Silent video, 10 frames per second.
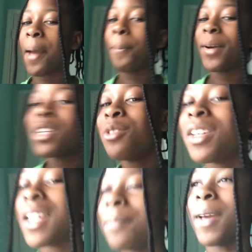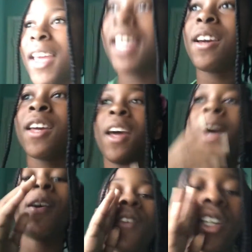but you can make it
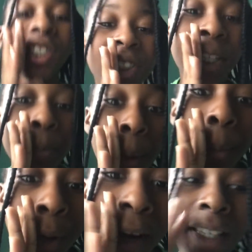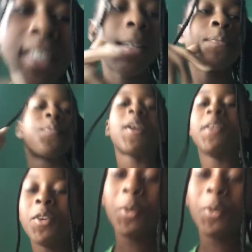for a cheap price. You